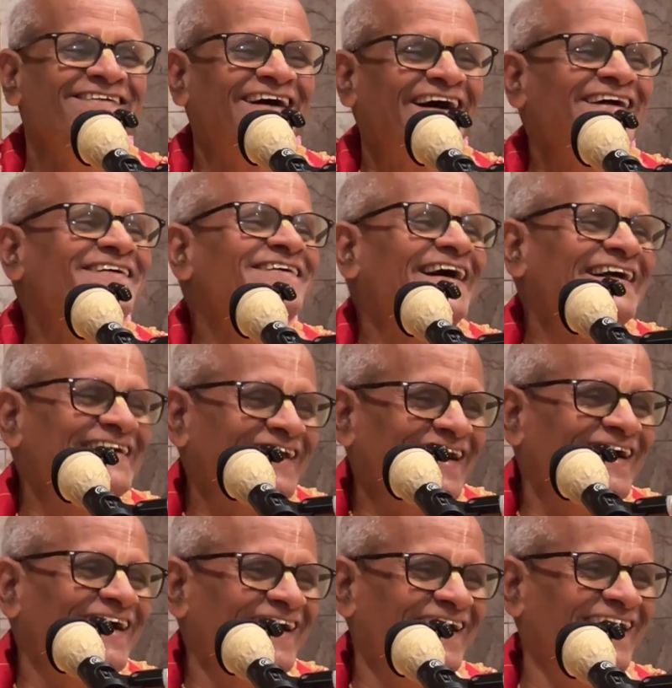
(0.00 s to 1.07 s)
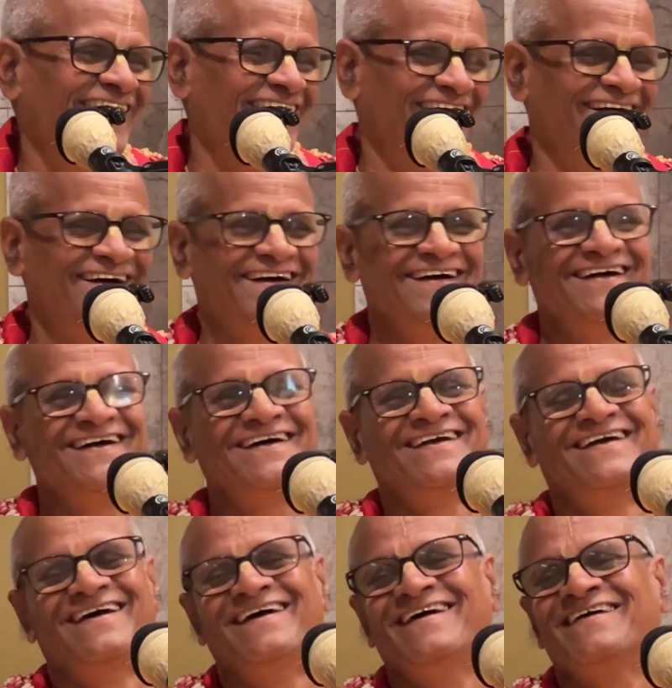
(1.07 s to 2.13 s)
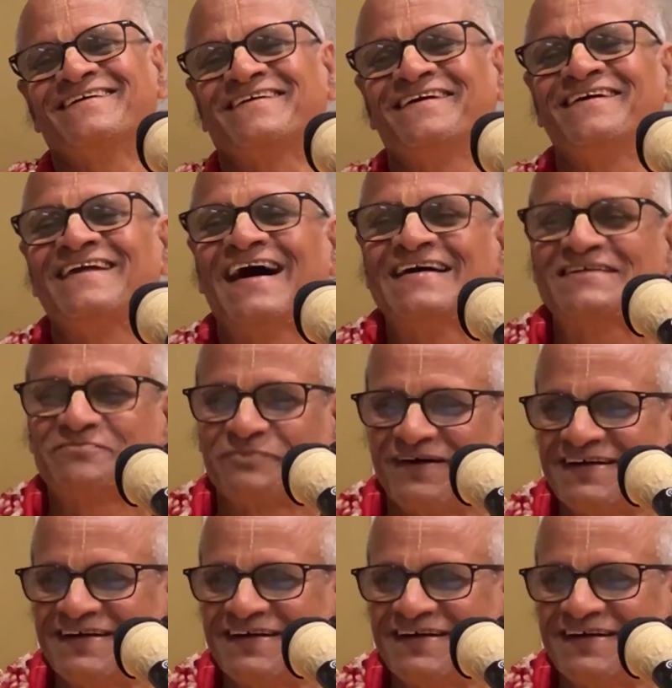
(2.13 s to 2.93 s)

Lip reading: Why one day? So nice